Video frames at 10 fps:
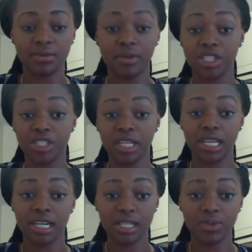racial
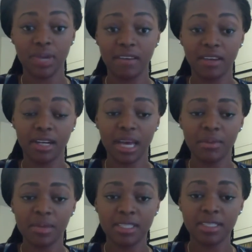identities we have here on
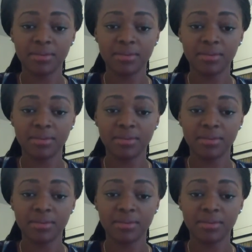campus.